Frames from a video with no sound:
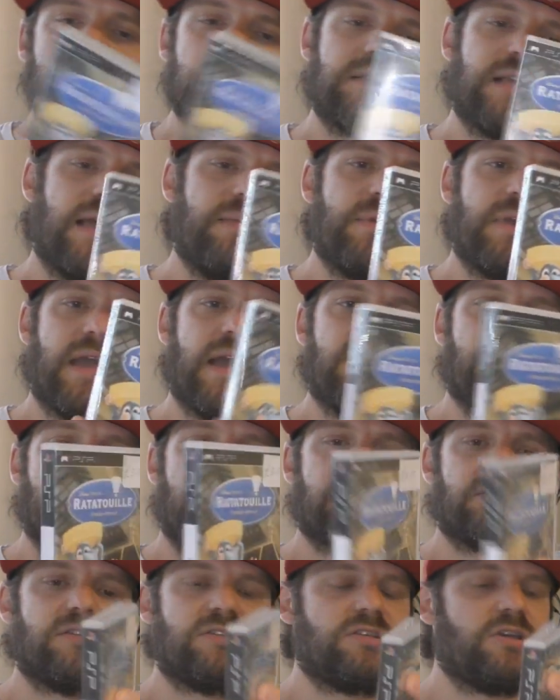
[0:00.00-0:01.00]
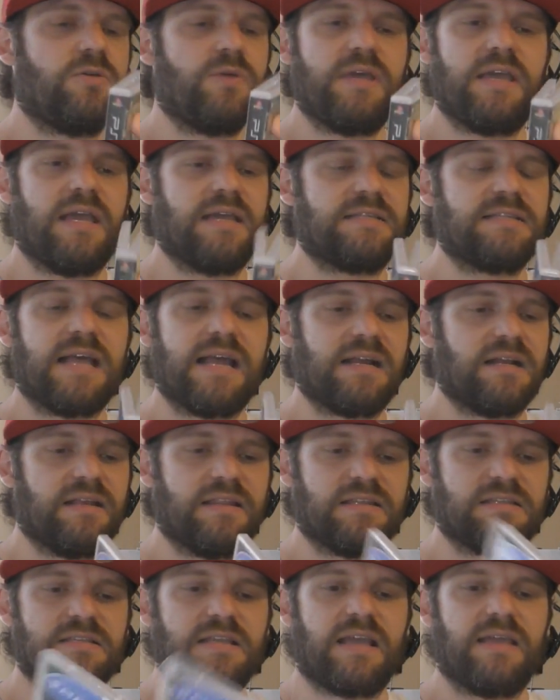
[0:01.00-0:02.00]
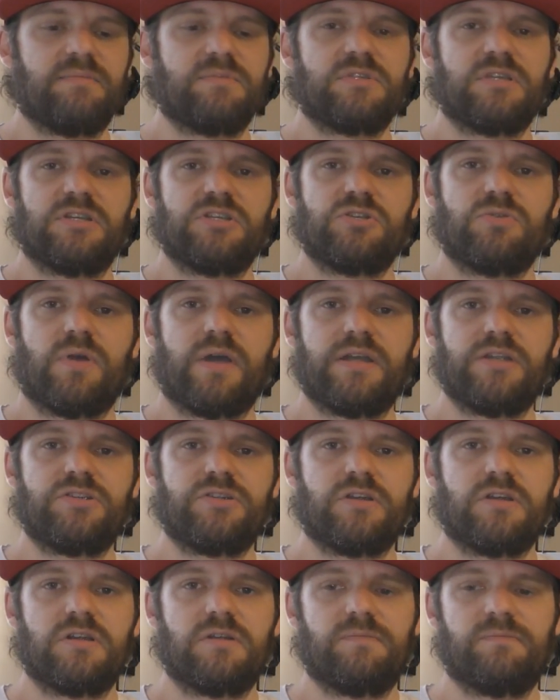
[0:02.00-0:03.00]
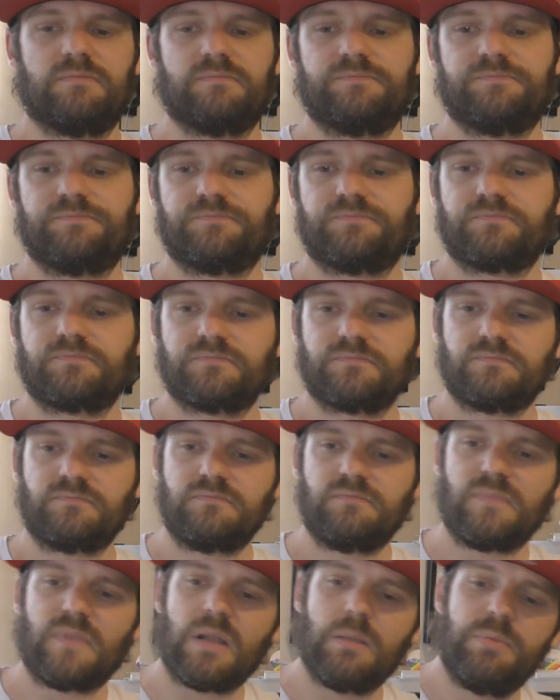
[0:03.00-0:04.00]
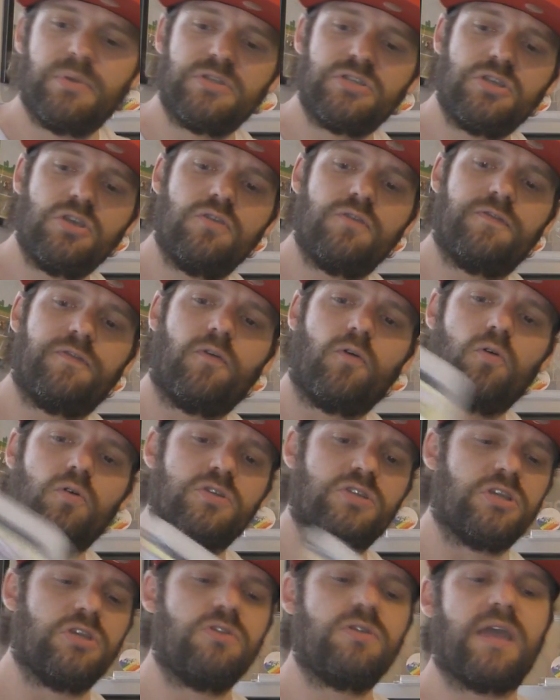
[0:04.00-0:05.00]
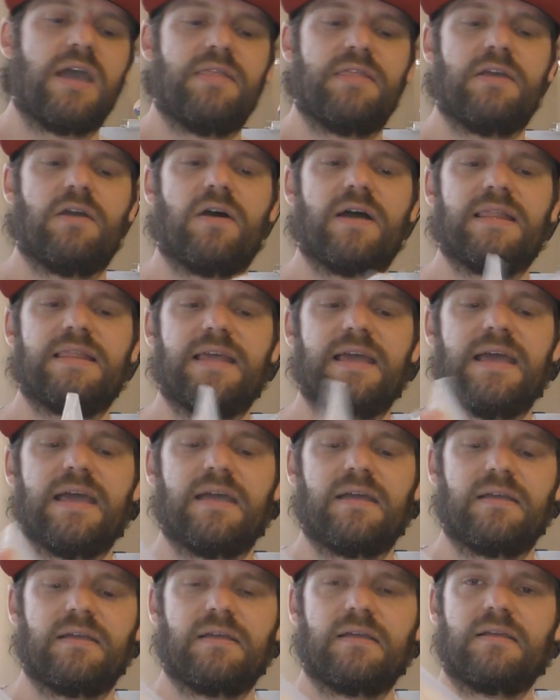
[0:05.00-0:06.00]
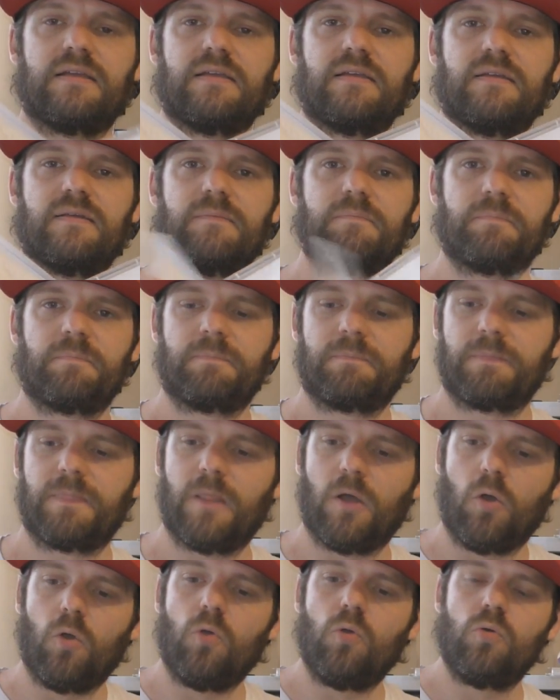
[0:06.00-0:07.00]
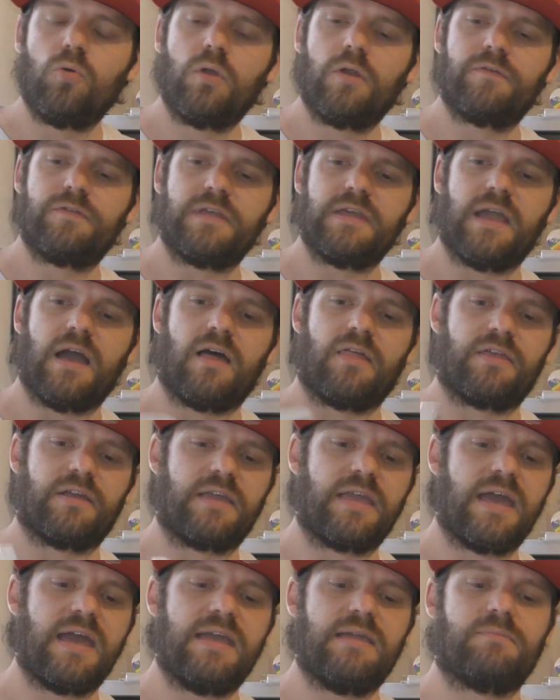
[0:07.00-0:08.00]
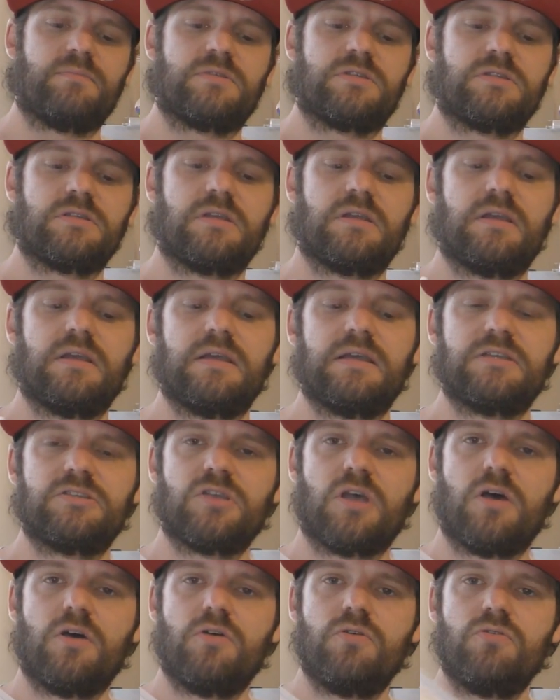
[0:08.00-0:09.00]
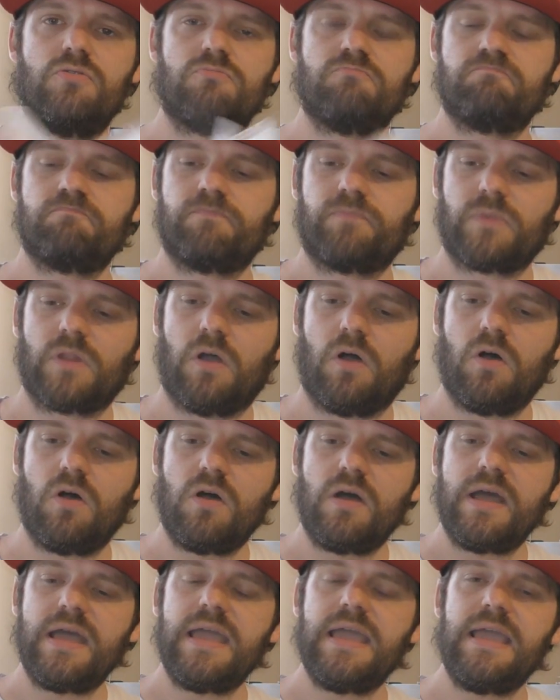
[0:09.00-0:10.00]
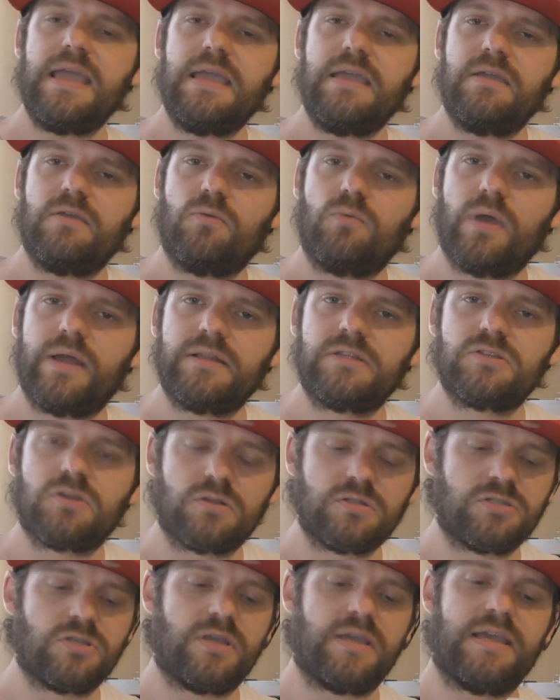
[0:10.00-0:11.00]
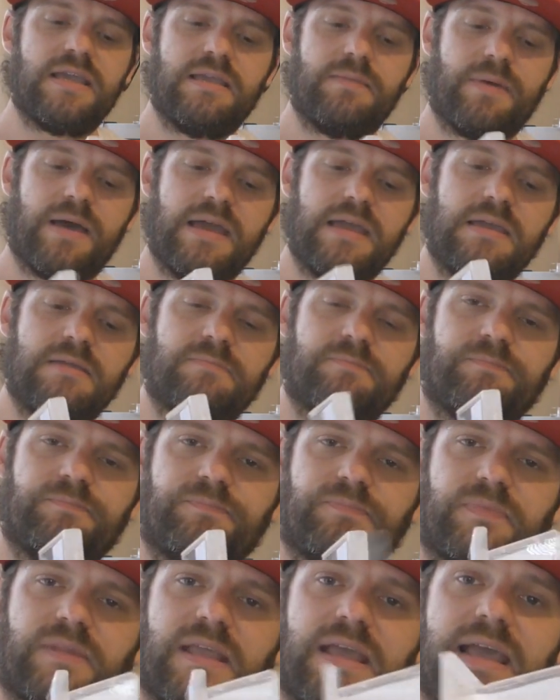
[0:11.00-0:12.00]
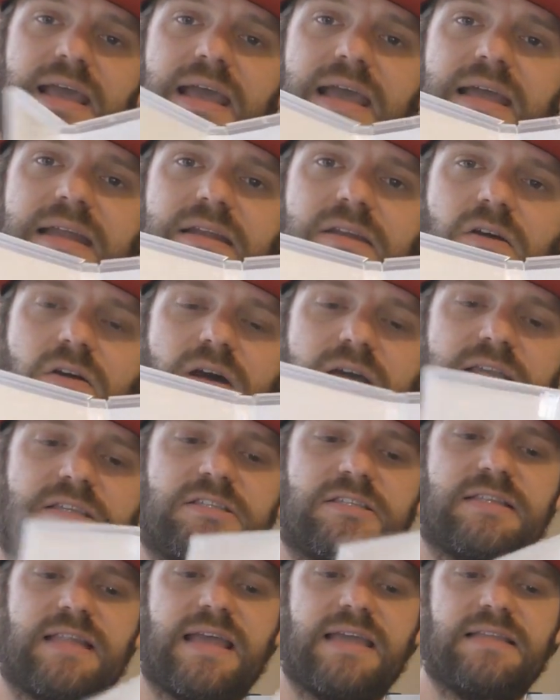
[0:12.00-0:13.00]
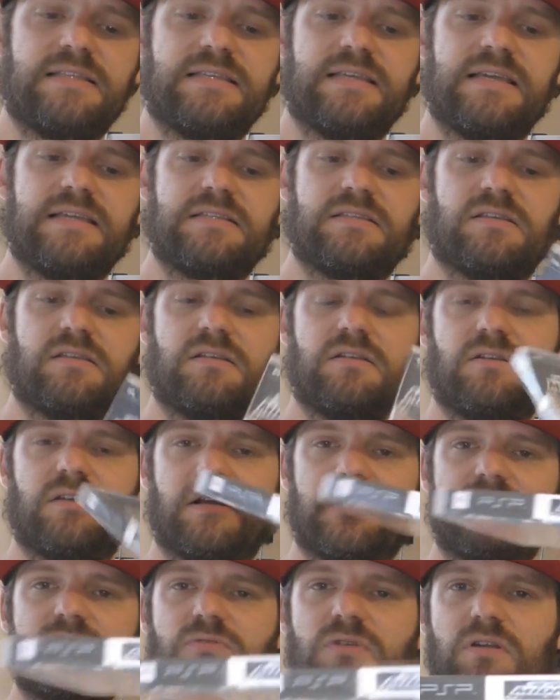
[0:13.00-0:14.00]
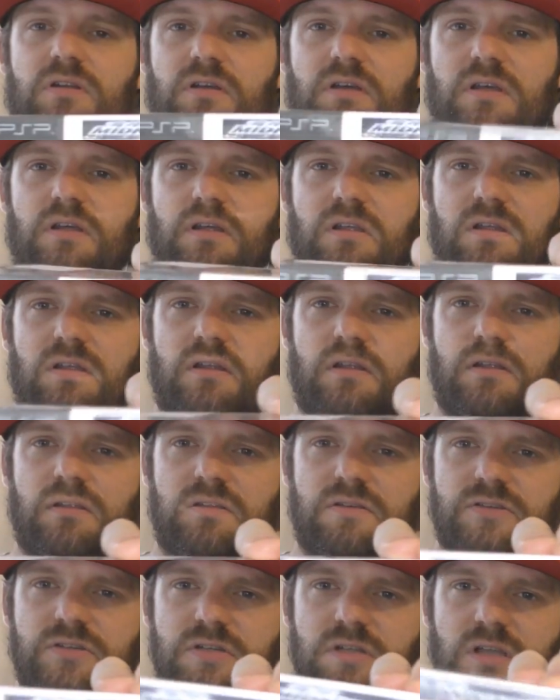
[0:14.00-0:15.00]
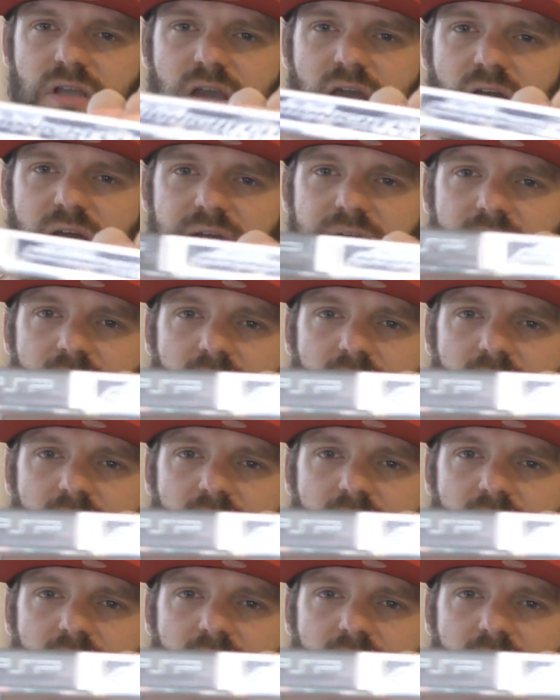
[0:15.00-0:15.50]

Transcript: Same again, Ratatouille, exactly the same situation. Pursuit Force, you get the idea. All of the other games. So I went onto eBay and I stated, look at this one, just a cut